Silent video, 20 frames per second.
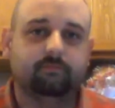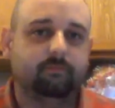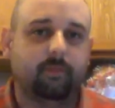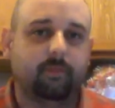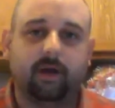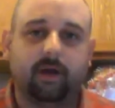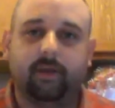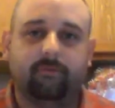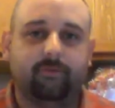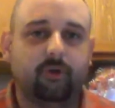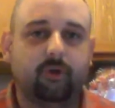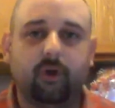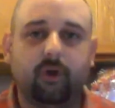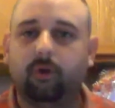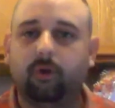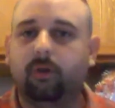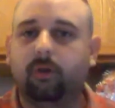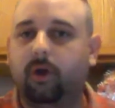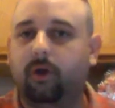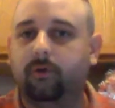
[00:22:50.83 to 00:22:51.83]
but if you go
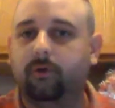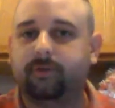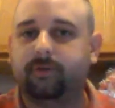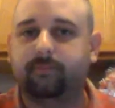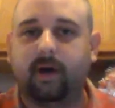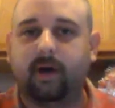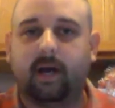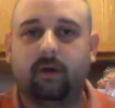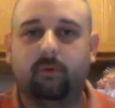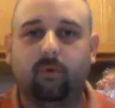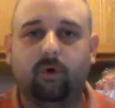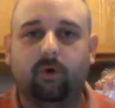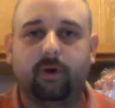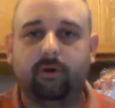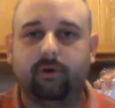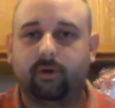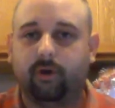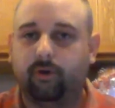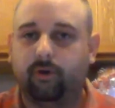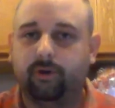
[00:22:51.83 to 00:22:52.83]
to Lowe's and buy one,
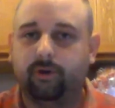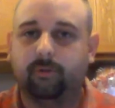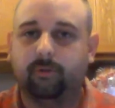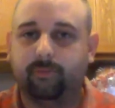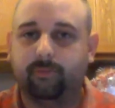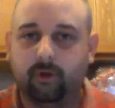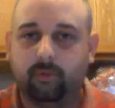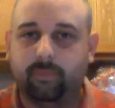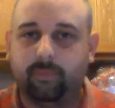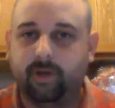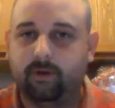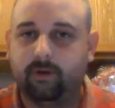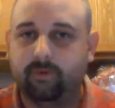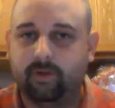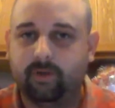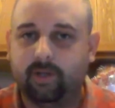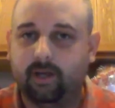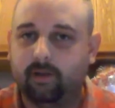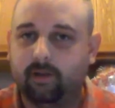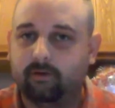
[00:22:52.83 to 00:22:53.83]
or go to your propane
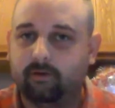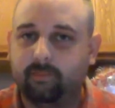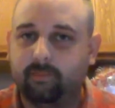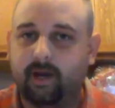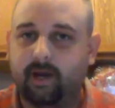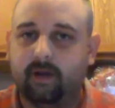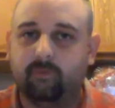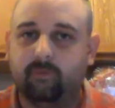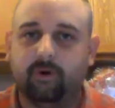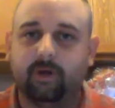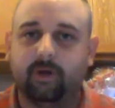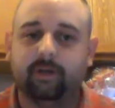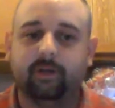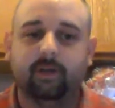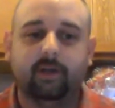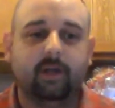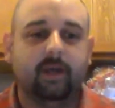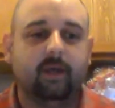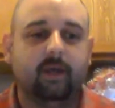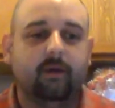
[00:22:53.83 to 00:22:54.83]
retailer and buy one
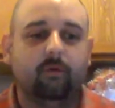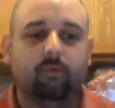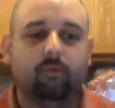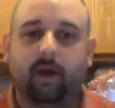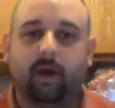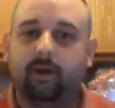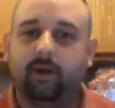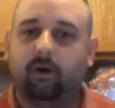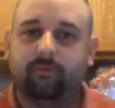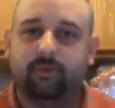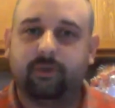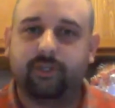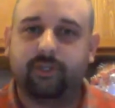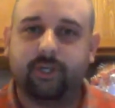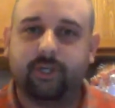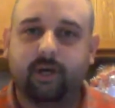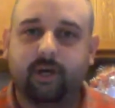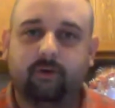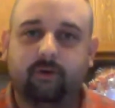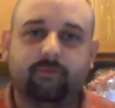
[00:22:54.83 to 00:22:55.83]
right off the
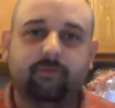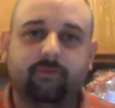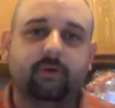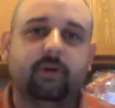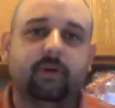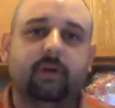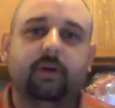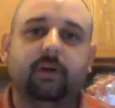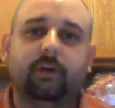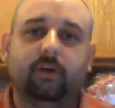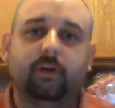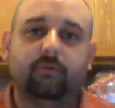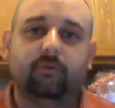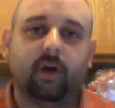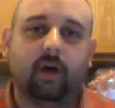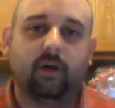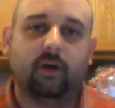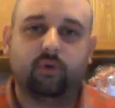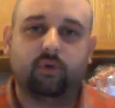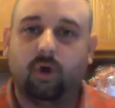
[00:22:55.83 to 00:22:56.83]
shelf, you've
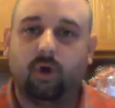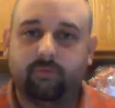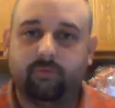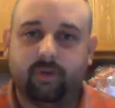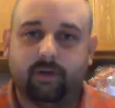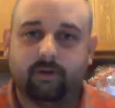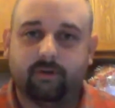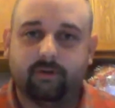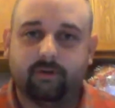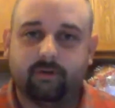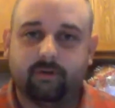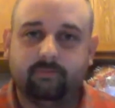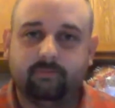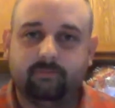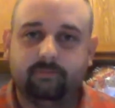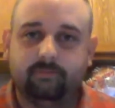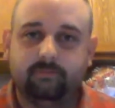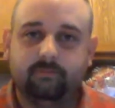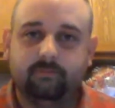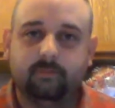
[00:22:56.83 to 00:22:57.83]
got 12 years.
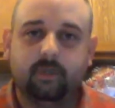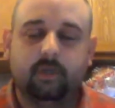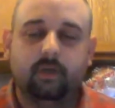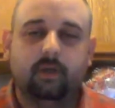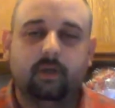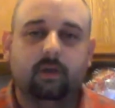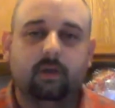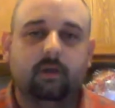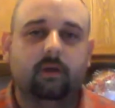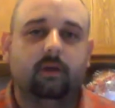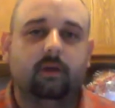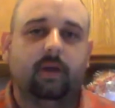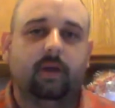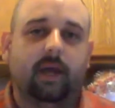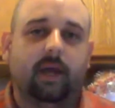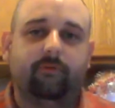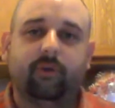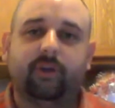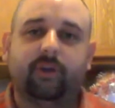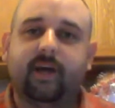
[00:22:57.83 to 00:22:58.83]

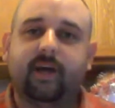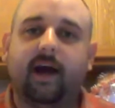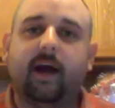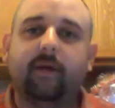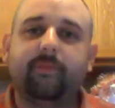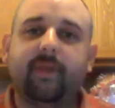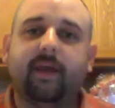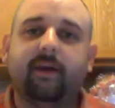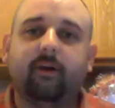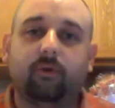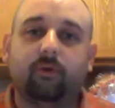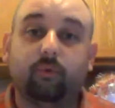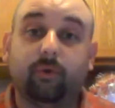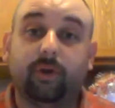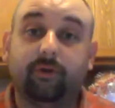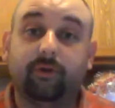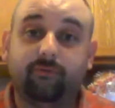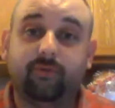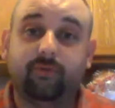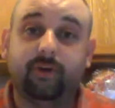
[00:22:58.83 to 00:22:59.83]
Every time they are
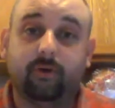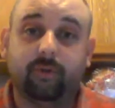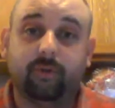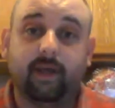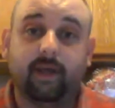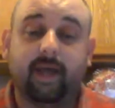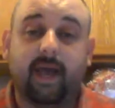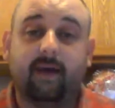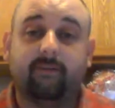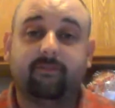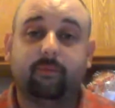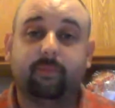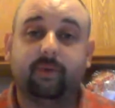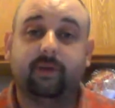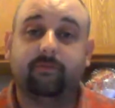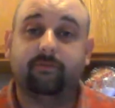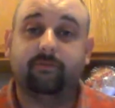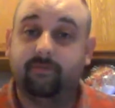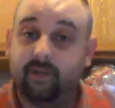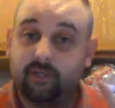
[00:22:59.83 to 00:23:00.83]
refilled, they have to
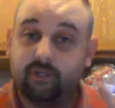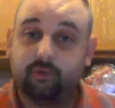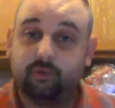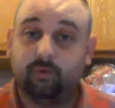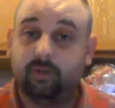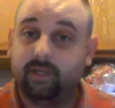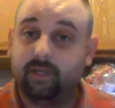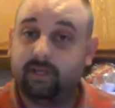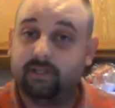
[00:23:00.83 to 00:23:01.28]
be visually